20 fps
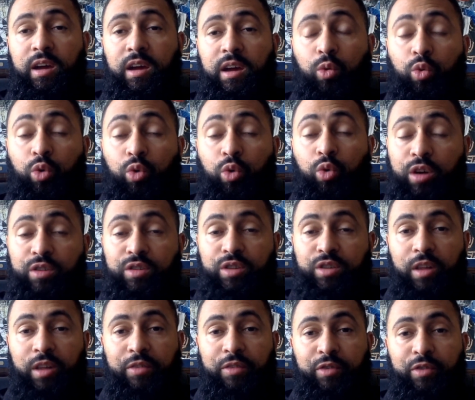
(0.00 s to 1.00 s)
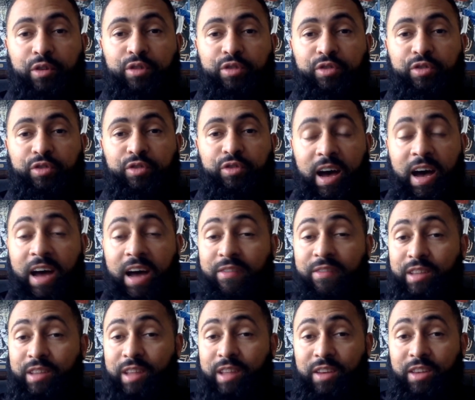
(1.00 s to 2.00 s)
Royals on the first 5.
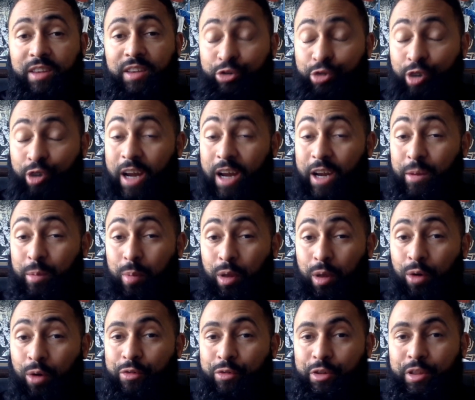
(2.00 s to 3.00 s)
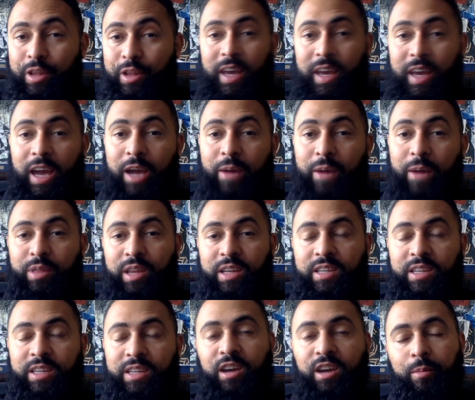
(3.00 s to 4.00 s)
And they tried to blow it for the game, but they
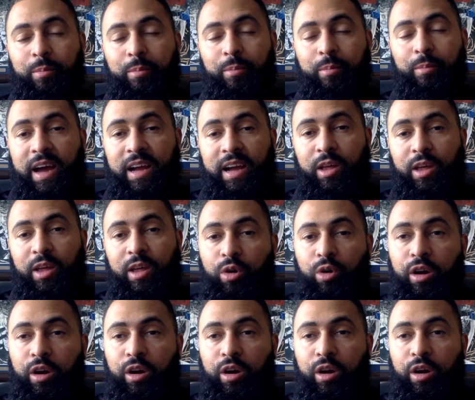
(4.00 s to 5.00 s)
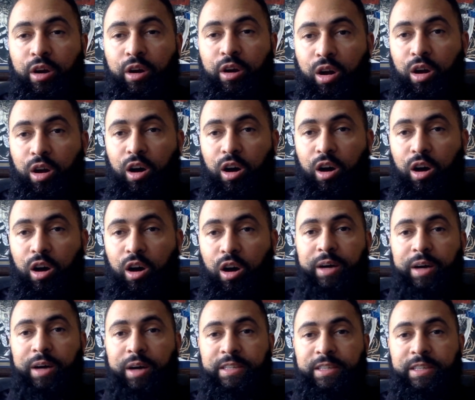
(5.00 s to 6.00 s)
did come back. They won on a walk-off
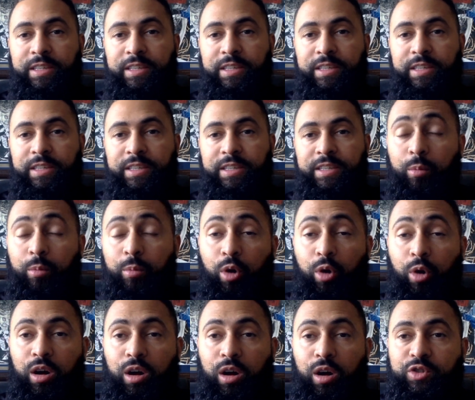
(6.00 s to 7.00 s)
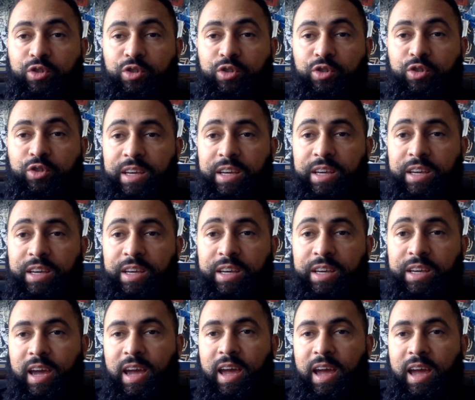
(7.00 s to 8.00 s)
bunt. On a walk-off squeeze.
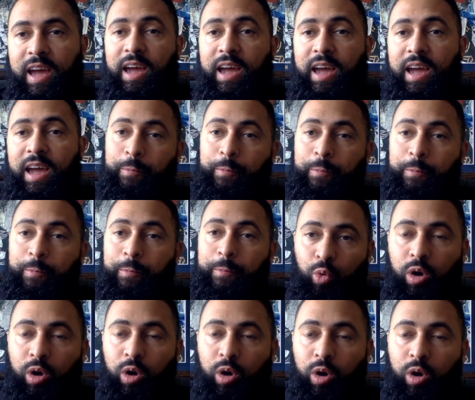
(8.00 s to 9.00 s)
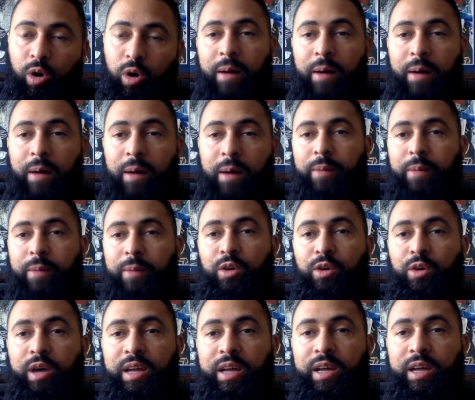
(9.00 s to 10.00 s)
Well, I'm going to go
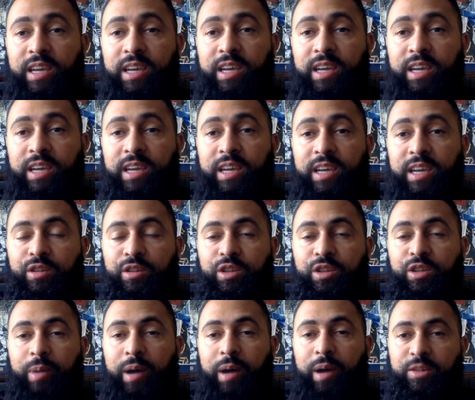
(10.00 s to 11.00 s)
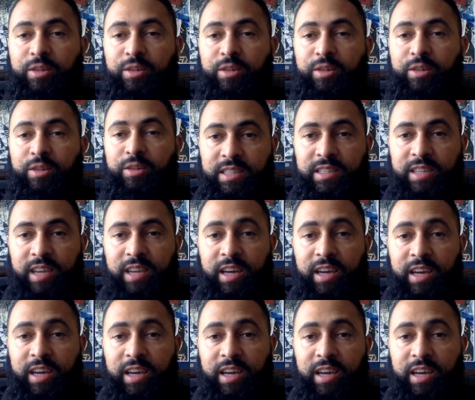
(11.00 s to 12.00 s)
ahead and take the Mariners to bounce back today.
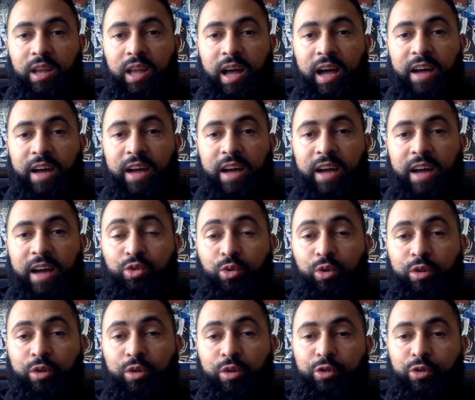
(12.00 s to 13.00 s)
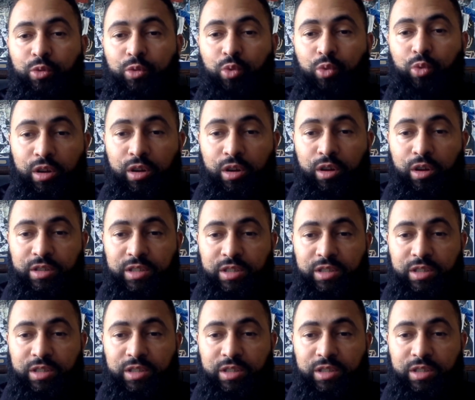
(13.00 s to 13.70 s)
Jordan Lyles is going for the Royals.